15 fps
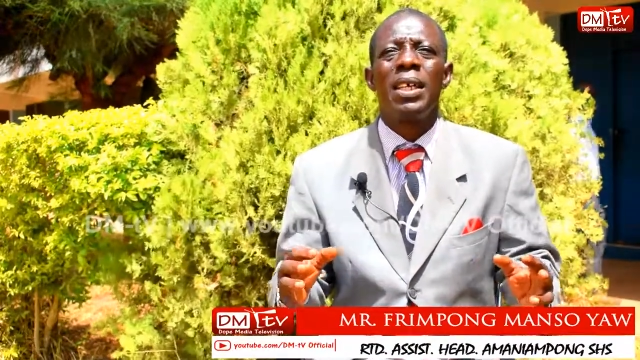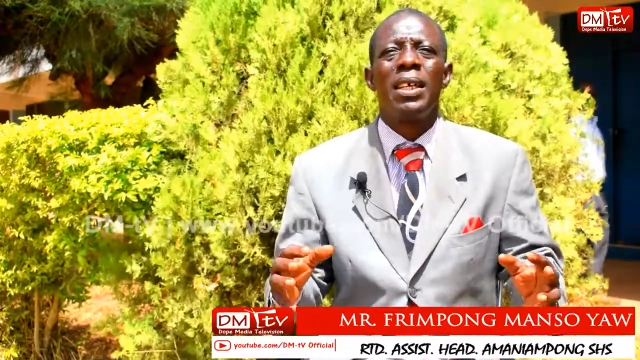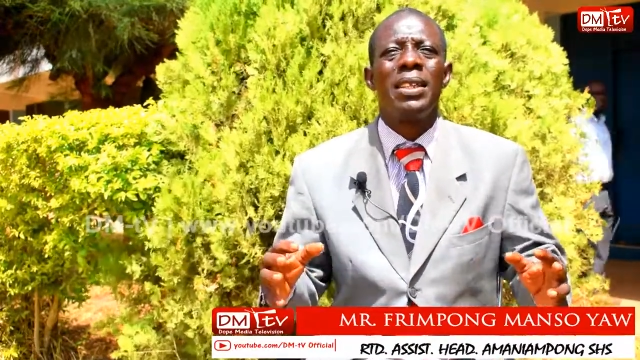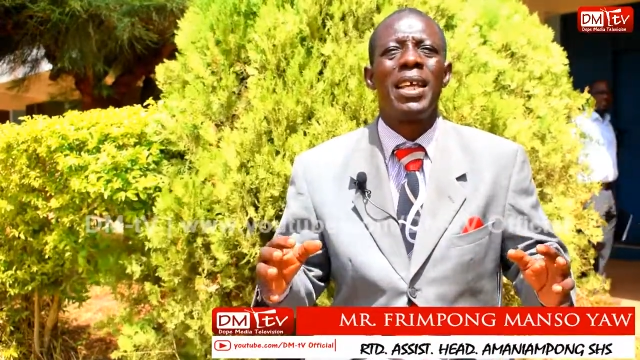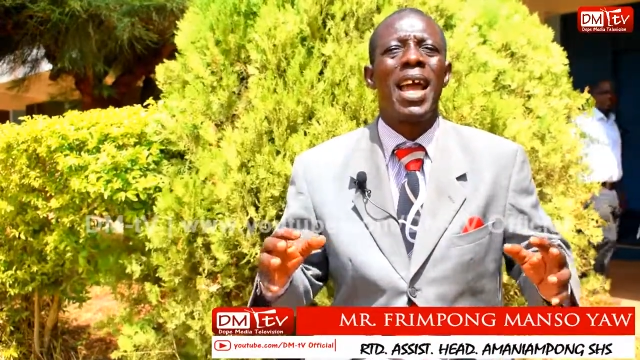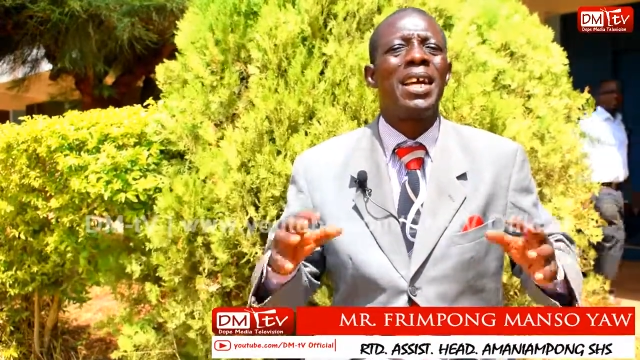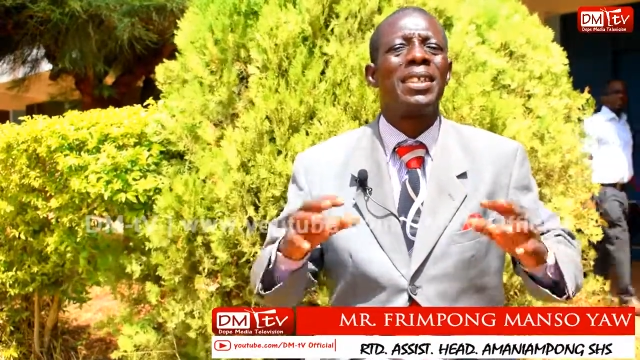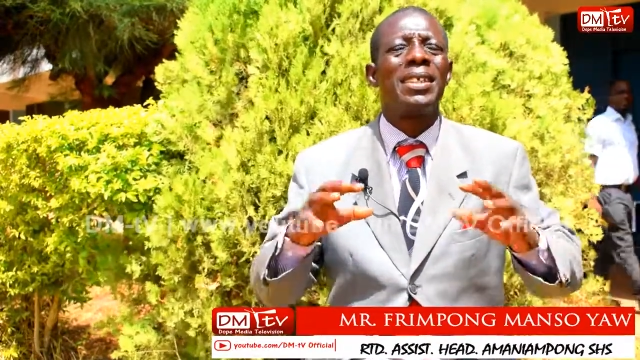
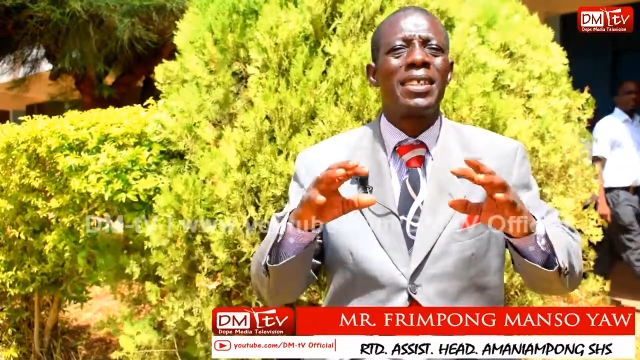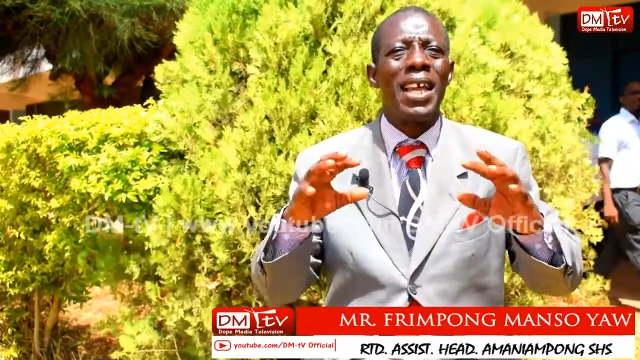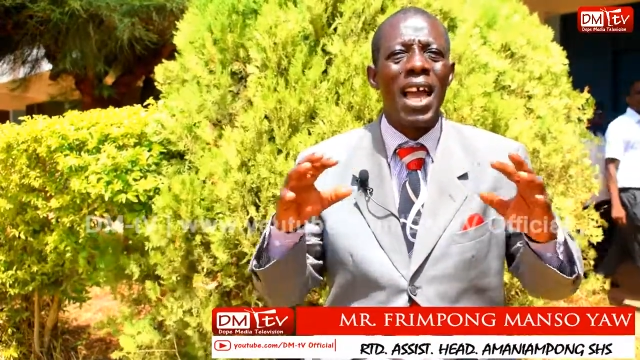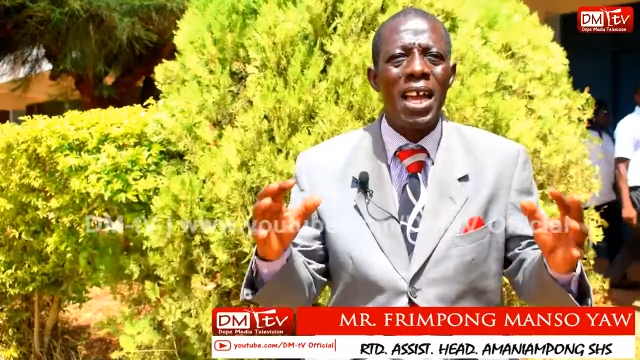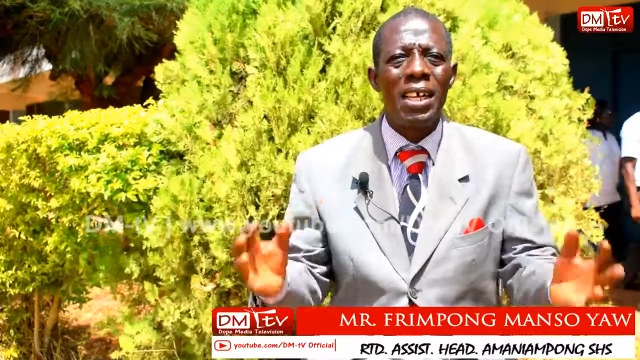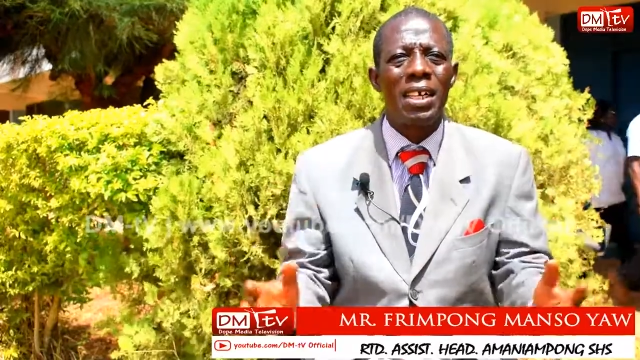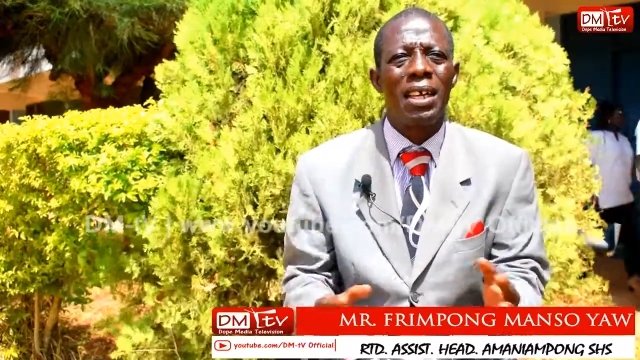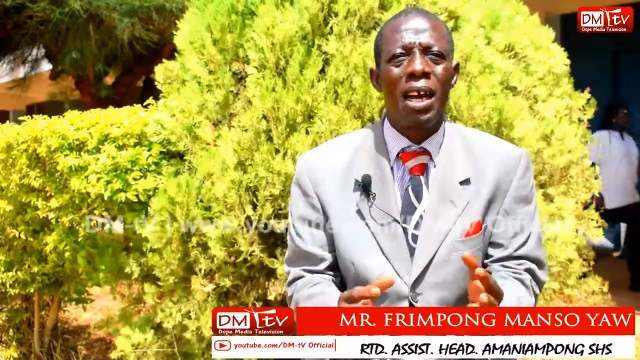the
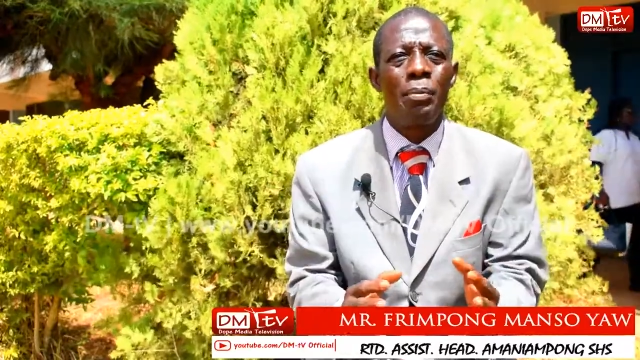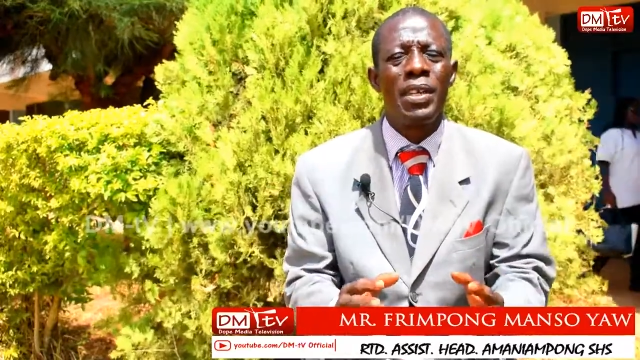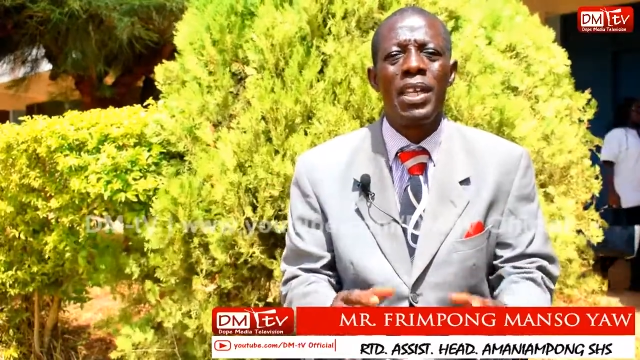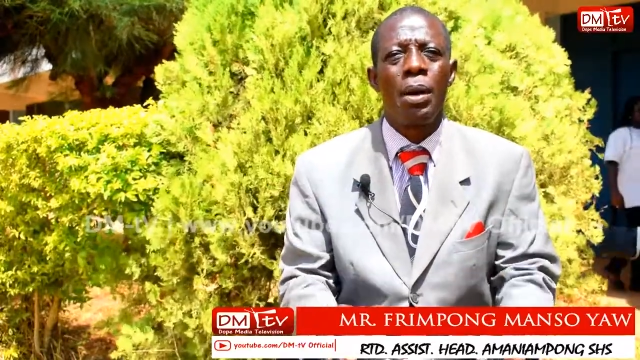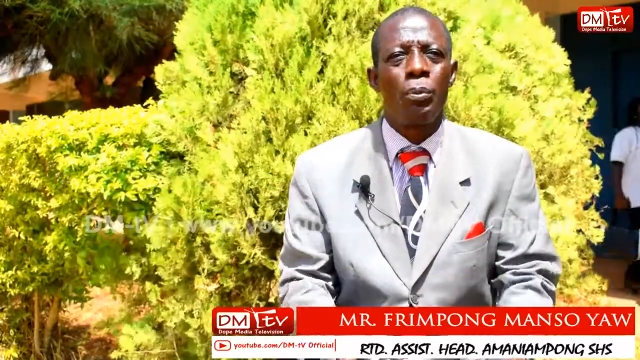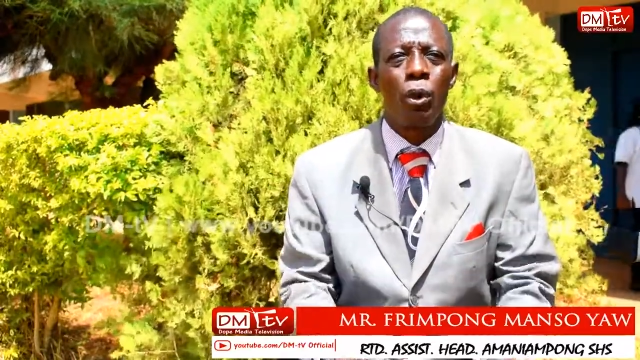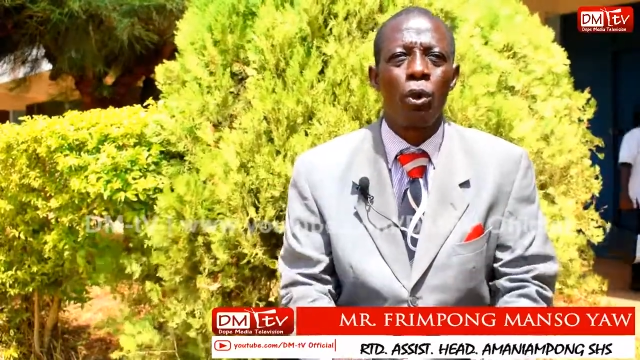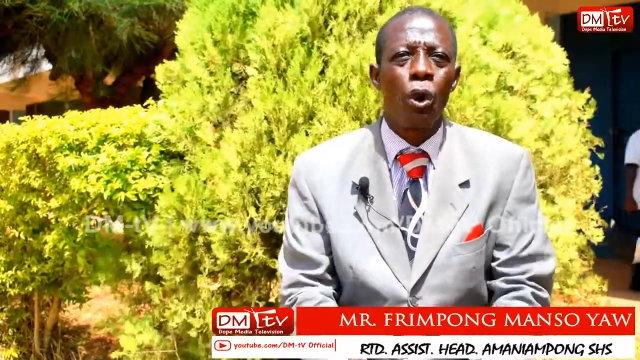entire
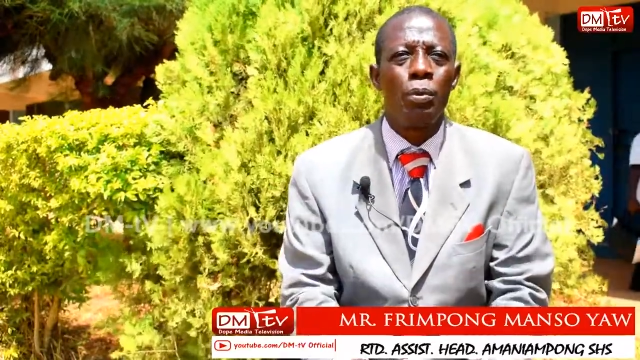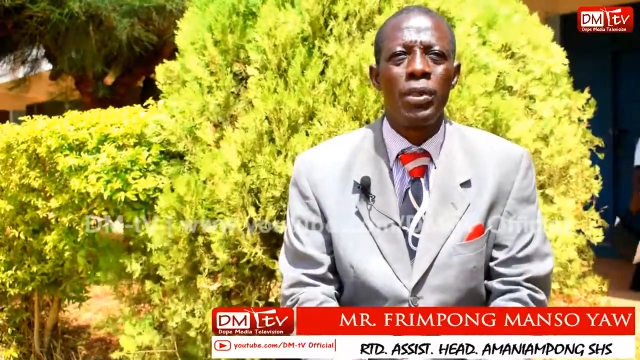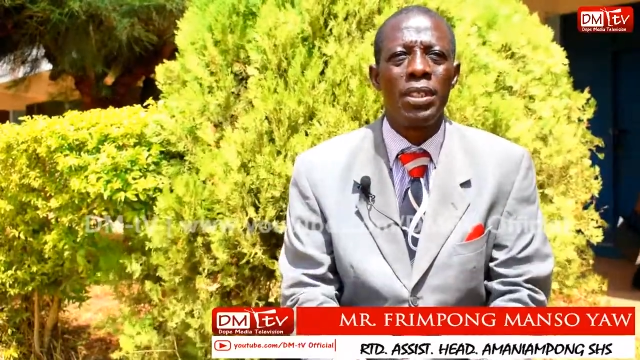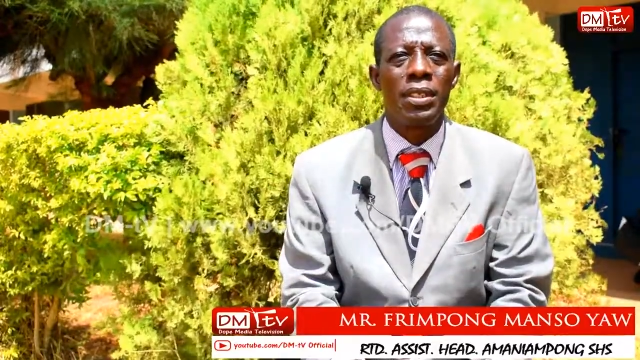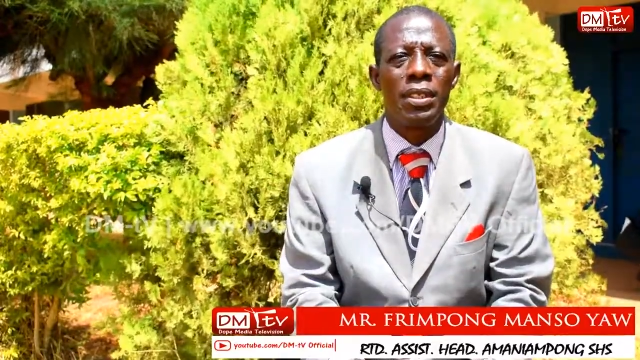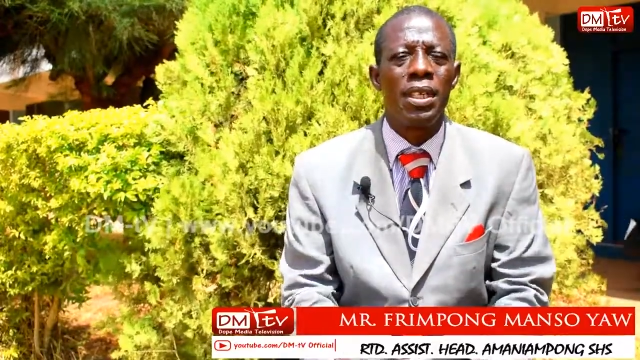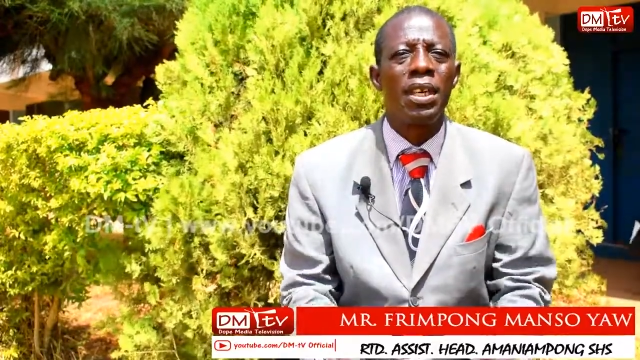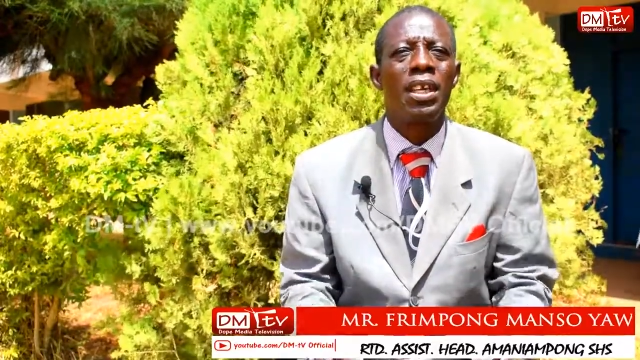Amaniapon community